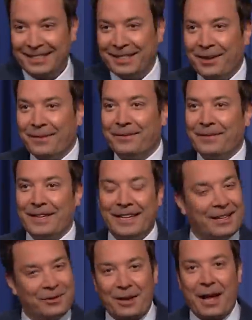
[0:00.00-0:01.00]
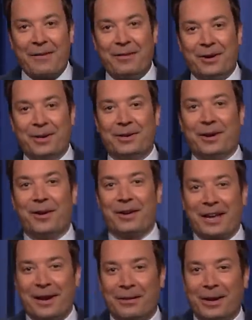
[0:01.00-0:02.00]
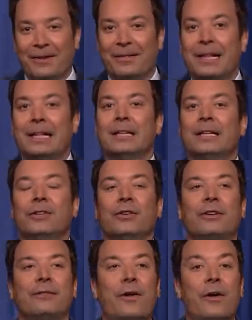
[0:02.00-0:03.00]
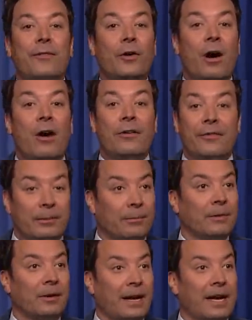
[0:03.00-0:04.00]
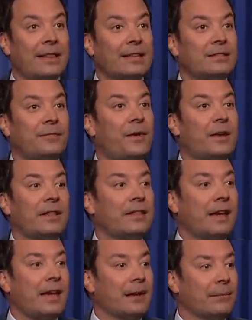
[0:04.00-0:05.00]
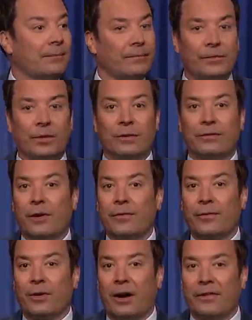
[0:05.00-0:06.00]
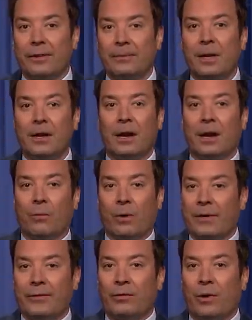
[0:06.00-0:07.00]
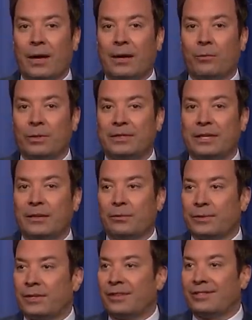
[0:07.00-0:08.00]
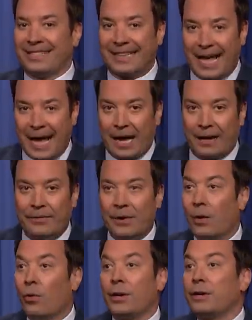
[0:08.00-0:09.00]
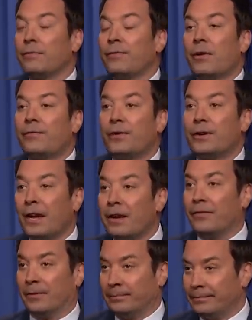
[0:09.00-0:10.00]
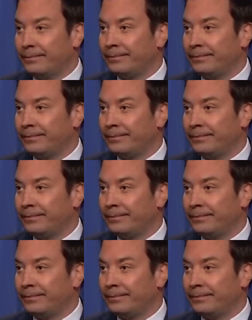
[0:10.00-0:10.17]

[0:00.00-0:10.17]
No, either you have it or you don't. Okay, here we go. You can vote for all of them, okay? That's the fun of the game. You can vote for all of them, uh, whatever you want, and we'll see the results live. Or you can vote for none of them.